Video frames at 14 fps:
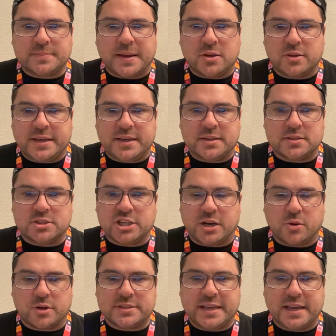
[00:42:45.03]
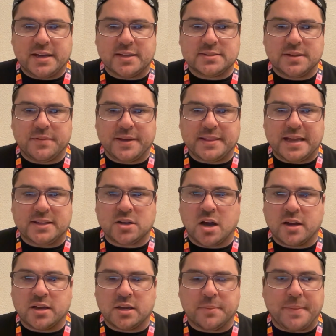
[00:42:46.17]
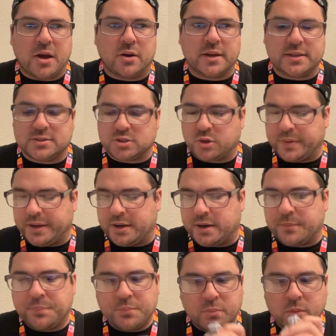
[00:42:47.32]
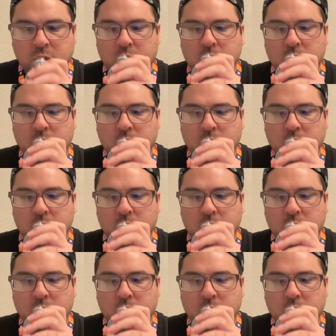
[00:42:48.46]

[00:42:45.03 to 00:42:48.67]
Michael Keaton, Jenna Ortega, stuff like that, talking about his career.